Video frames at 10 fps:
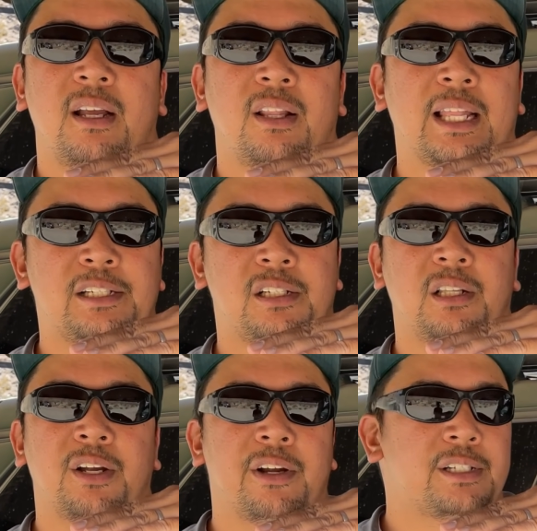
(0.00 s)
A less
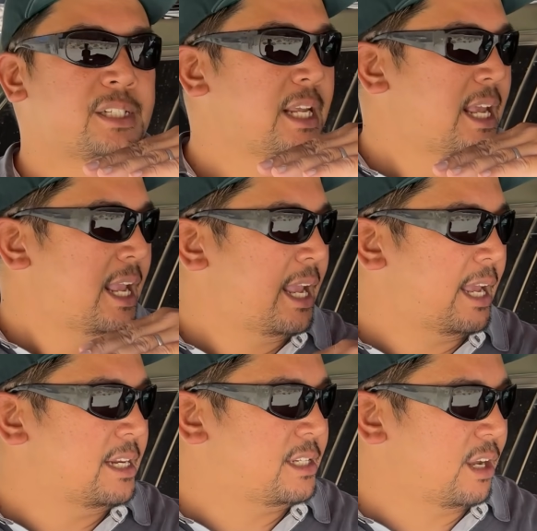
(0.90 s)
clearance,
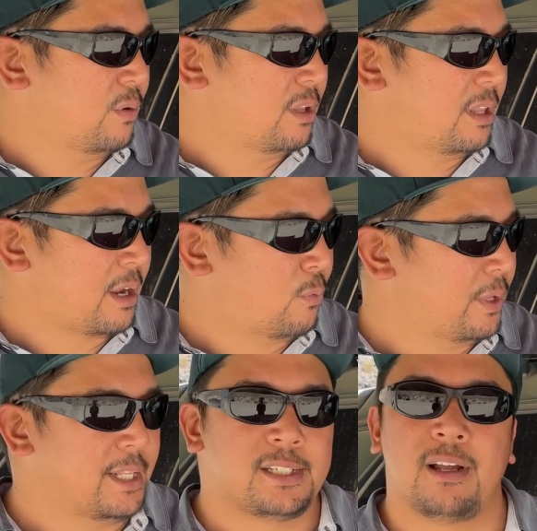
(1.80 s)
and uh, like
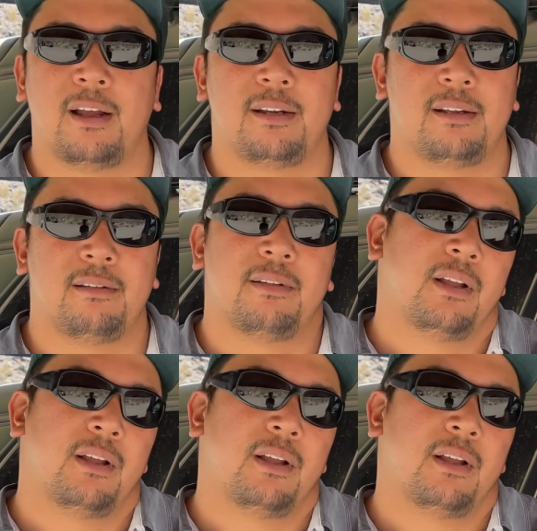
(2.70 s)
with this Honda,